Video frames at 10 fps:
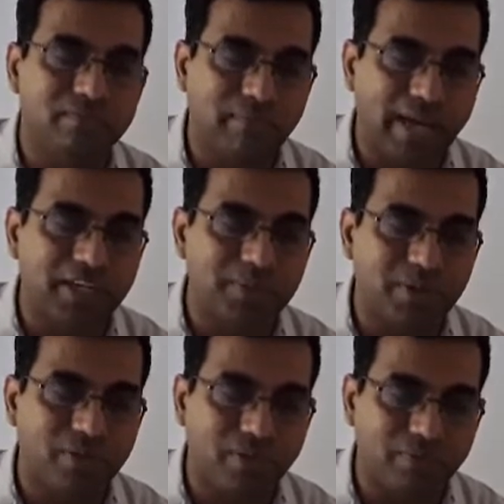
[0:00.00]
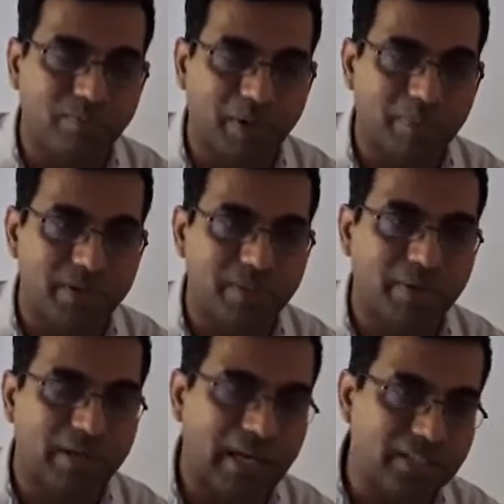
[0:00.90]
management of blood pressure,
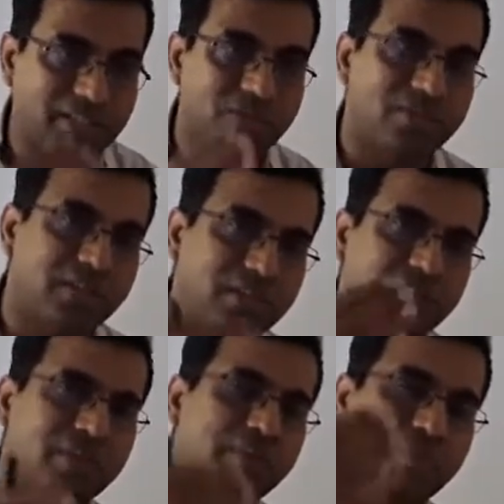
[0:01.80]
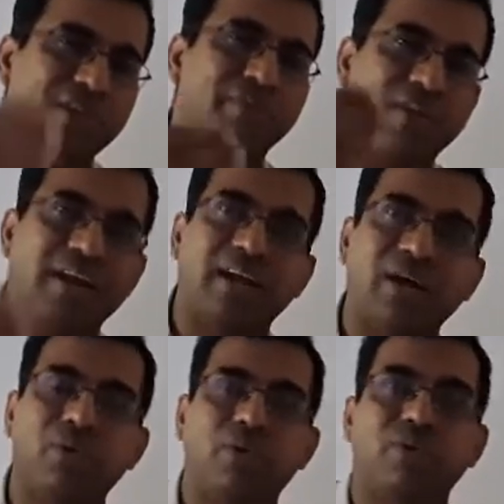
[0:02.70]
but I'll just give a brief
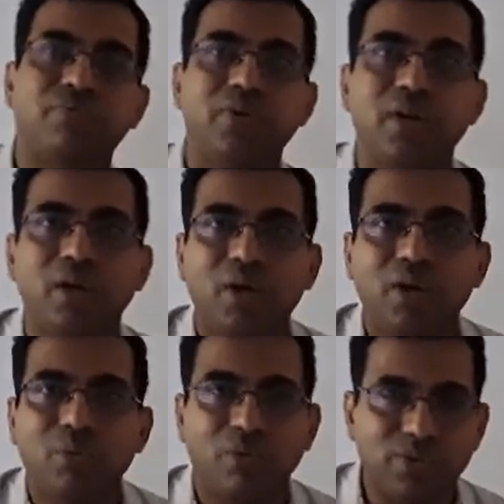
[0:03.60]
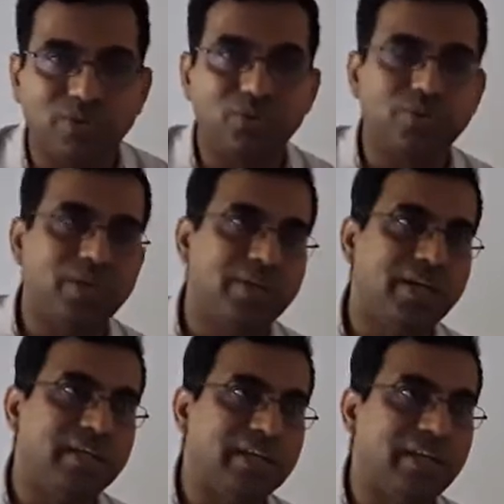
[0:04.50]
rundown of what is usually
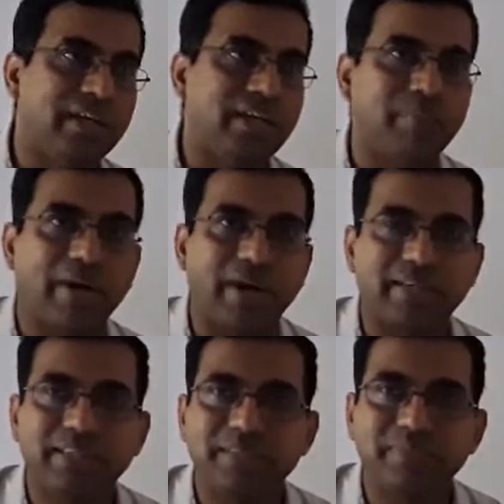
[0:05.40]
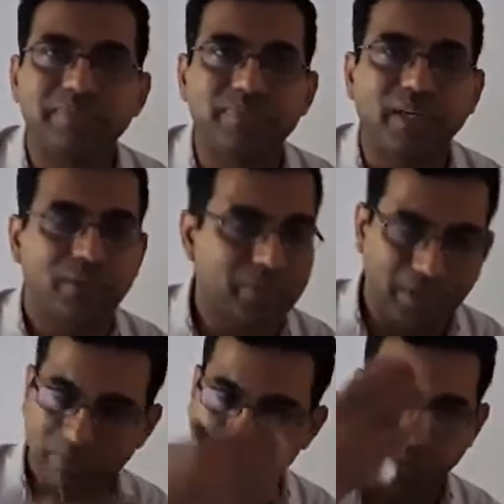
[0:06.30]
done in clinical practice, and you
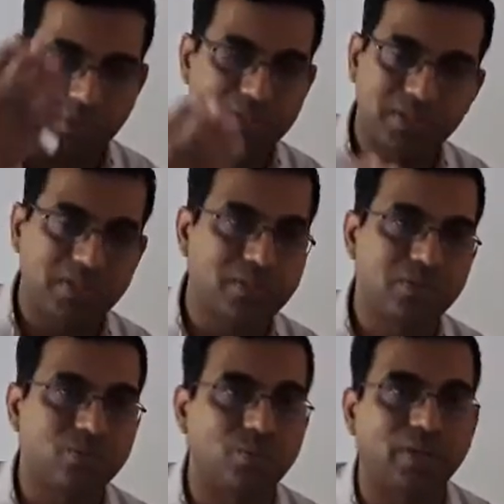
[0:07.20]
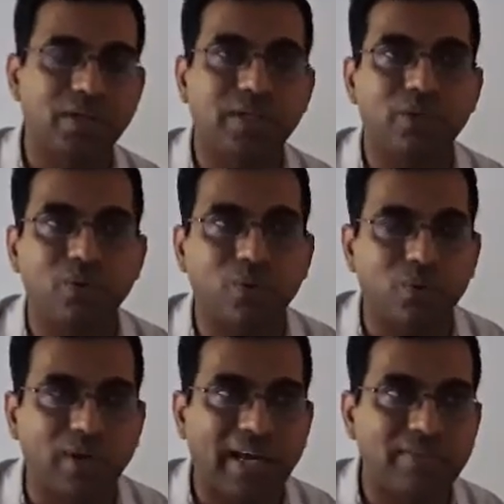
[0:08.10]
can put this to work in your
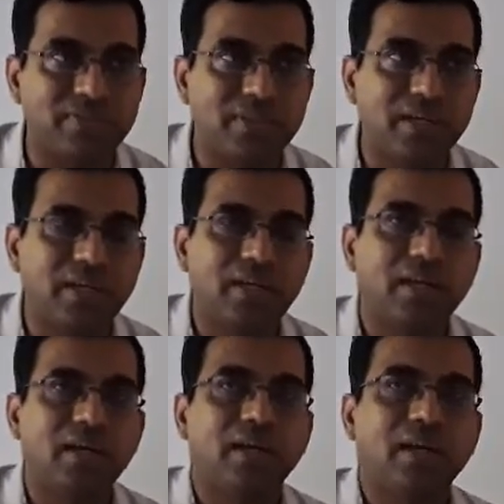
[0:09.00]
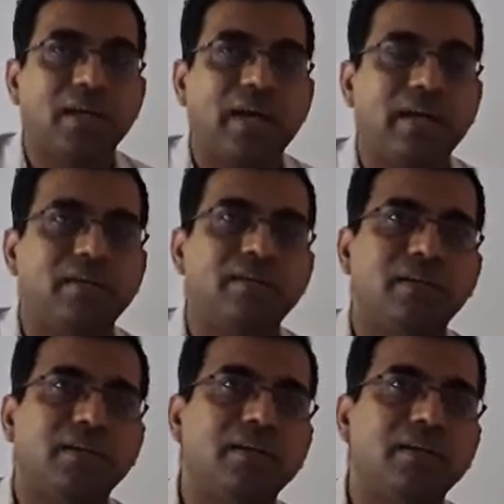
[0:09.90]
own lives. And